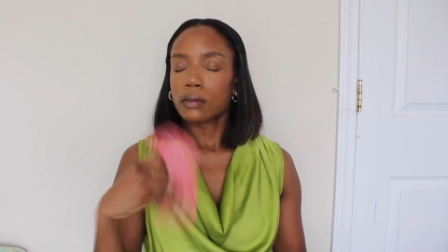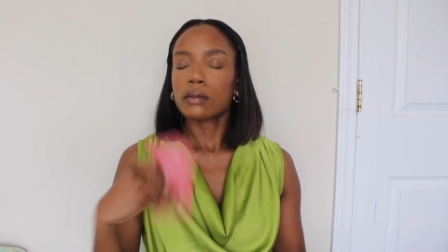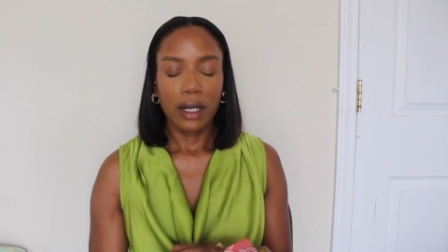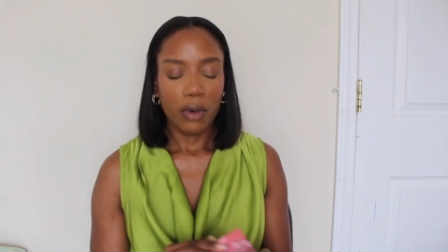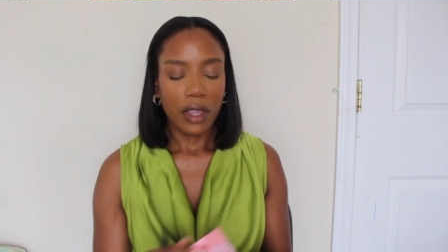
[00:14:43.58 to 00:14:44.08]

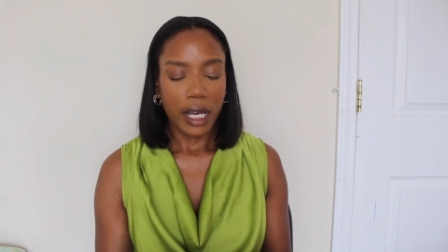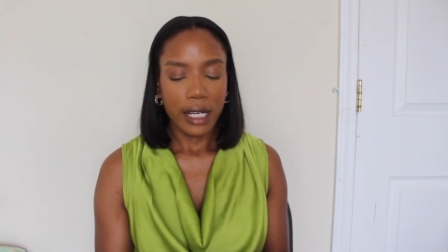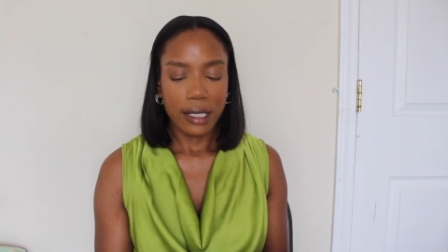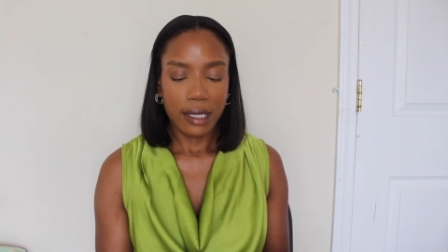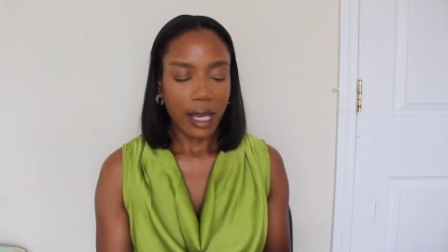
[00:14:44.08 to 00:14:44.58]
And while that
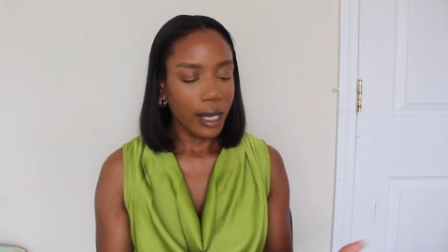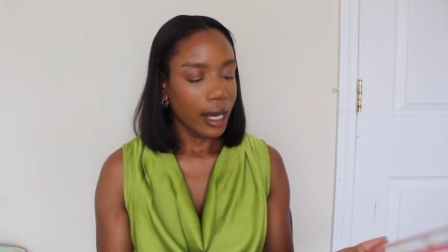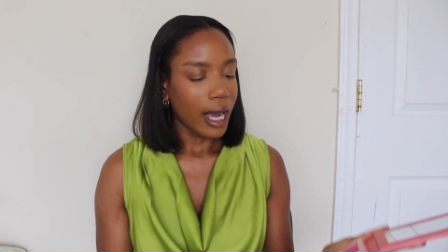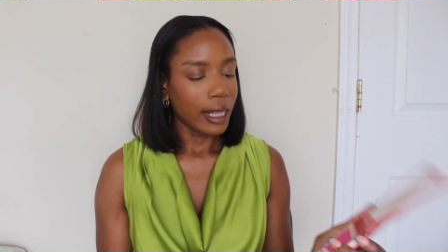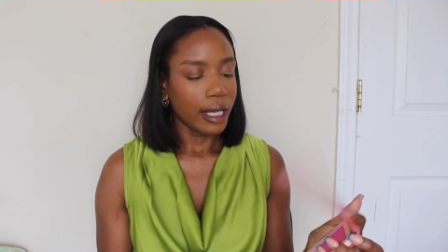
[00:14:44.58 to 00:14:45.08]
is setting,
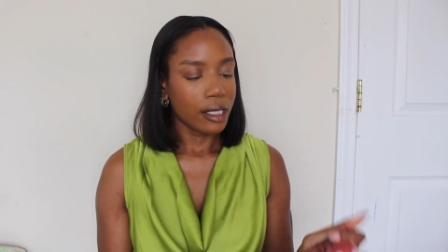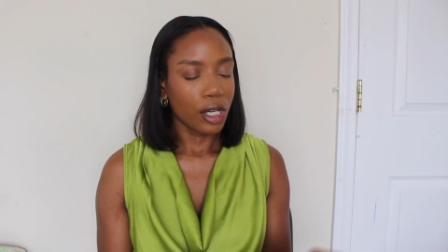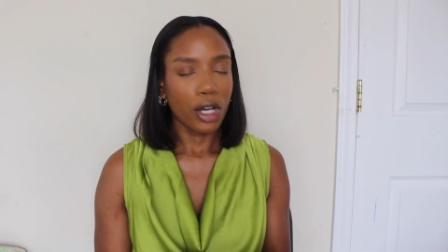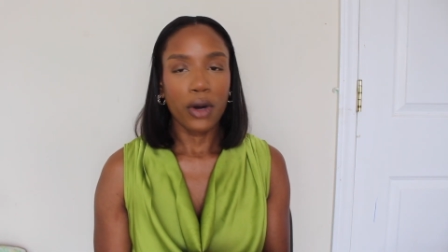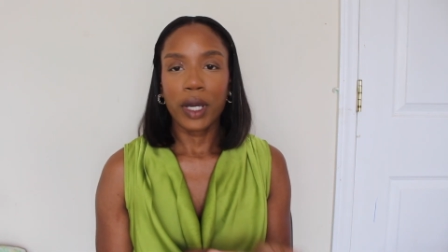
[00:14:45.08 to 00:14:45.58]
I like to
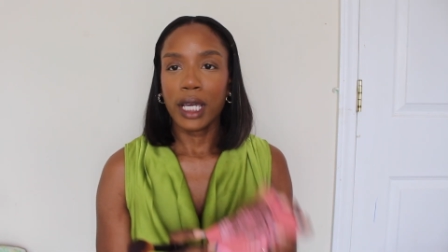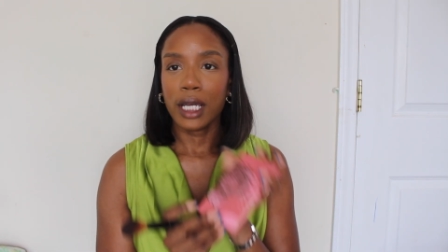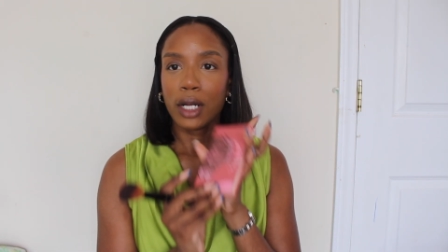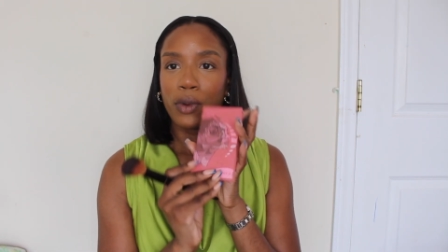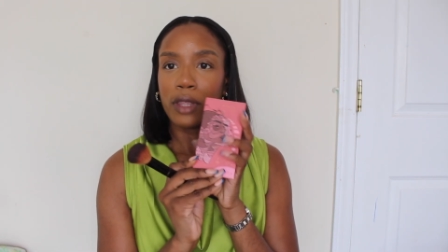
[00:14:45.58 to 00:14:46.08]
go
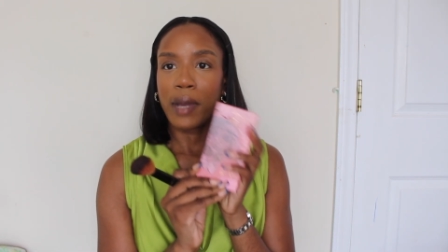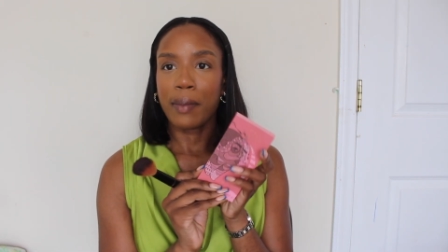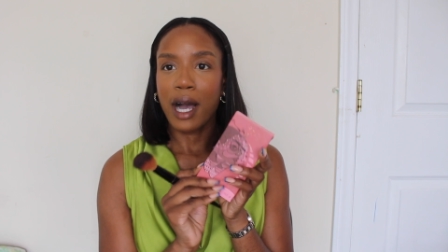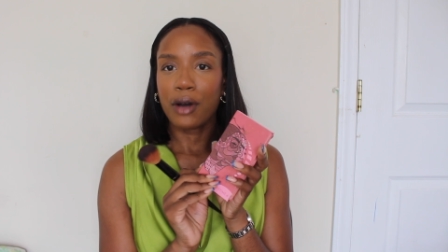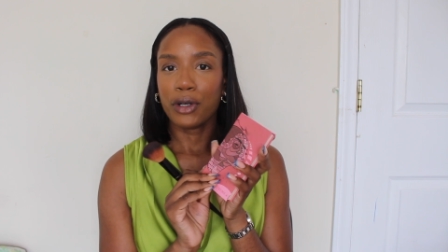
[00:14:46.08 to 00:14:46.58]
in with my
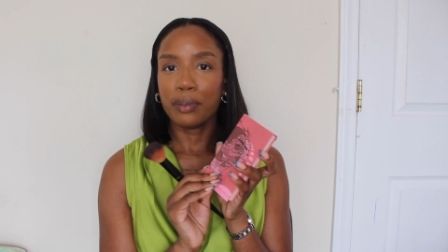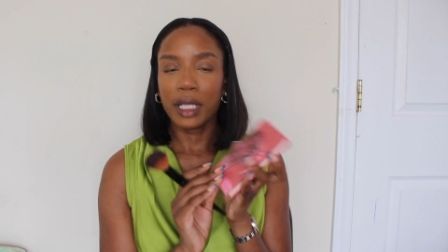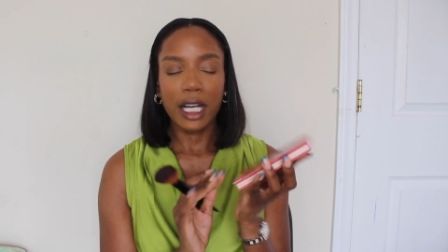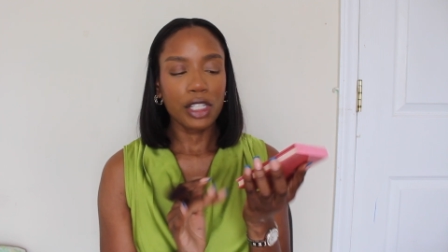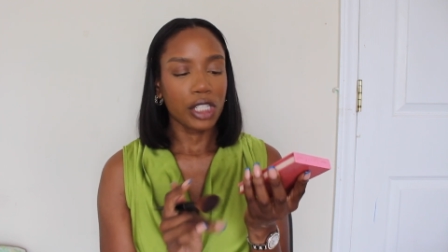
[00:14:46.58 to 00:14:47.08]
powdered
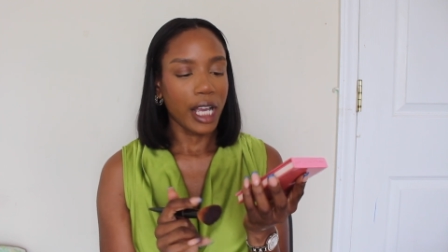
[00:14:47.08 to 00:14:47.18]
blush,